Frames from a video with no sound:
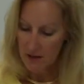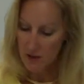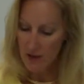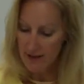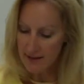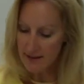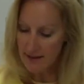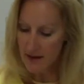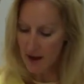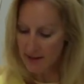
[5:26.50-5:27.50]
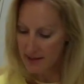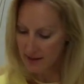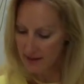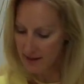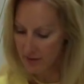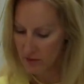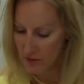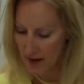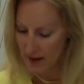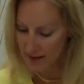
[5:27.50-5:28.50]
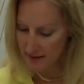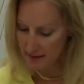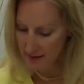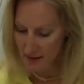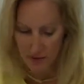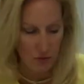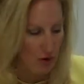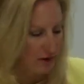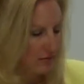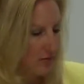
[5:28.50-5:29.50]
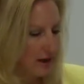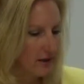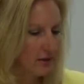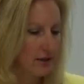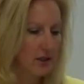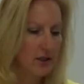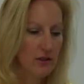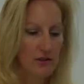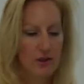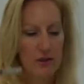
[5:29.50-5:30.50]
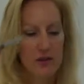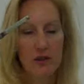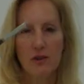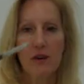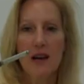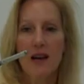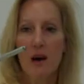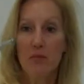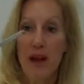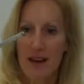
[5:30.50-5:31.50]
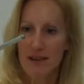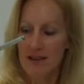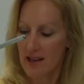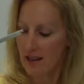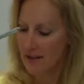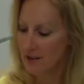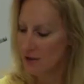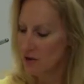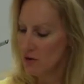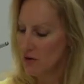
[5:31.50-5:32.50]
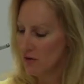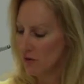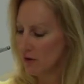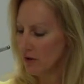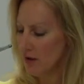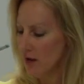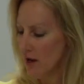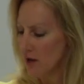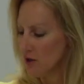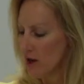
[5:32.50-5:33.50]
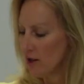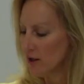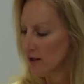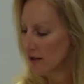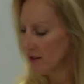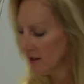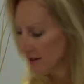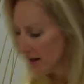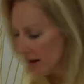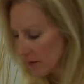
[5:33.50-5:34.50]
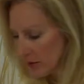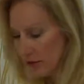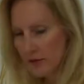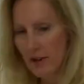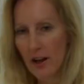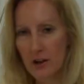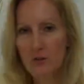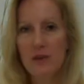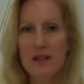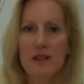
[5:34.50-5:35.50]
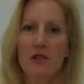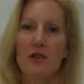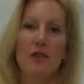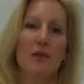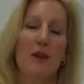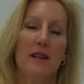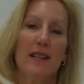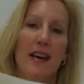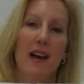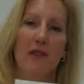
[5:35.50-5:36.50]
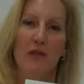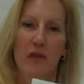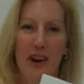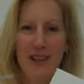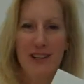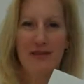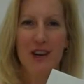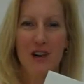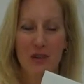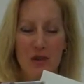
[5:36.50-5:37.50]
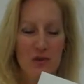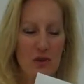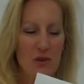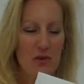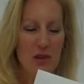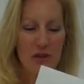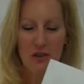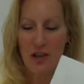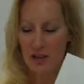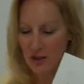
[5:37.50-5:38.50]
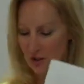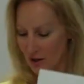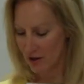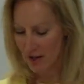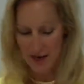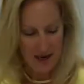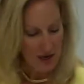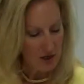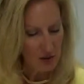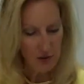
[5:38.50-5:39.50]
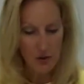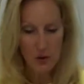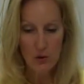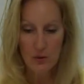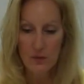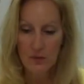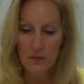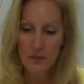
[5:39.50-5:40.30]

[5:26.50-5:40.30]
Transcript: So that's the contents of the box. One minor addition is also a pen that is used for charting the earned value, because you usually want to have a variety of colors when you're doing your line chart. So